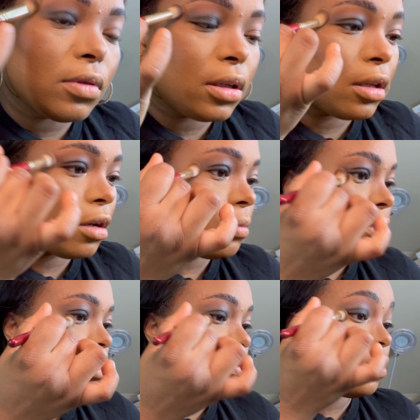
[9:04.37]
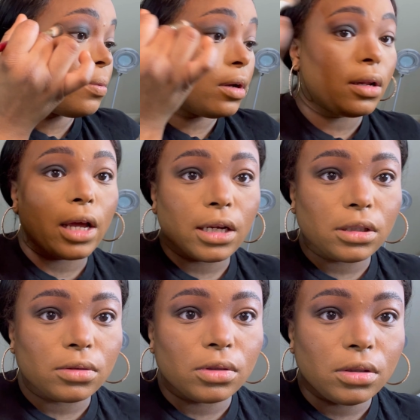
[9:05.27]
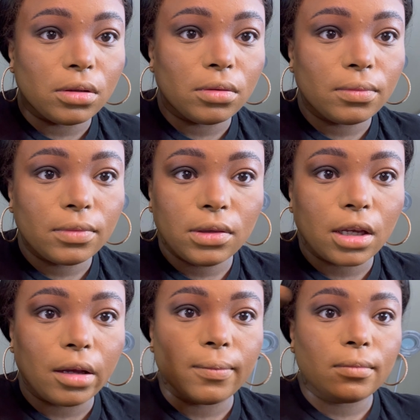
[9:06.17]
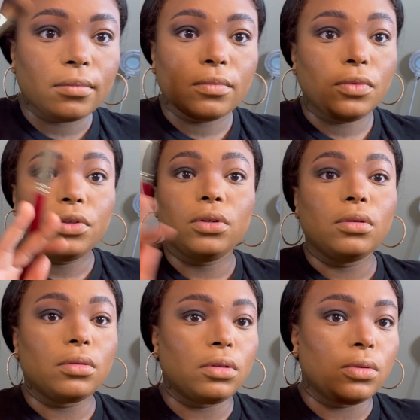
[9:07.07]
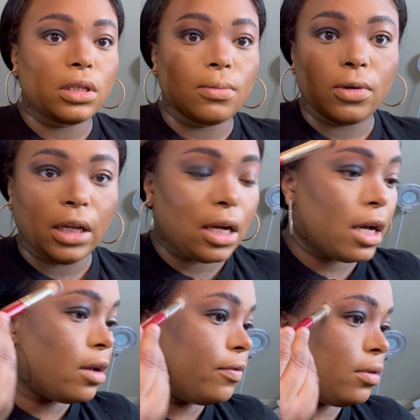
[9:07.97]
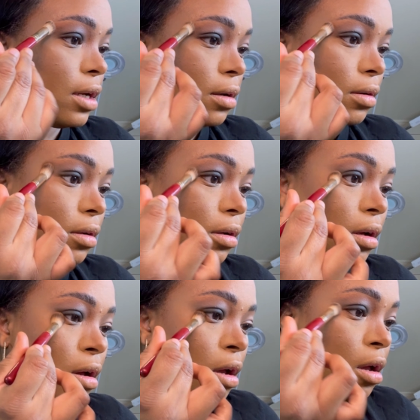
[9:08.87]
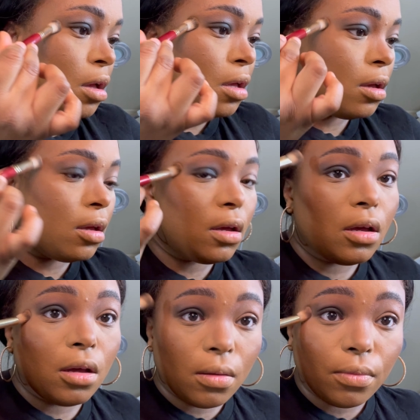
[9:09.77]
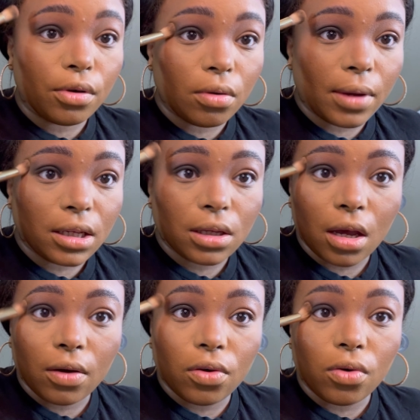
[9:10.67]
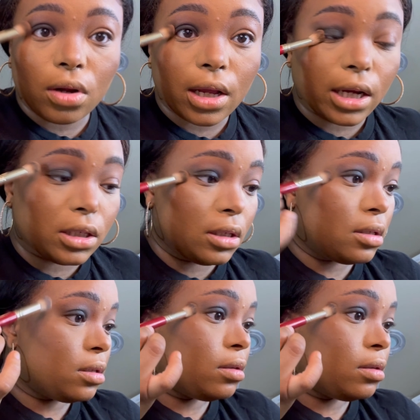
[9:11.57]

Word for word: right there. But we're putting lashes on too. Like, you don't do a smoky eye if you're not gonna put on mascara or lashes.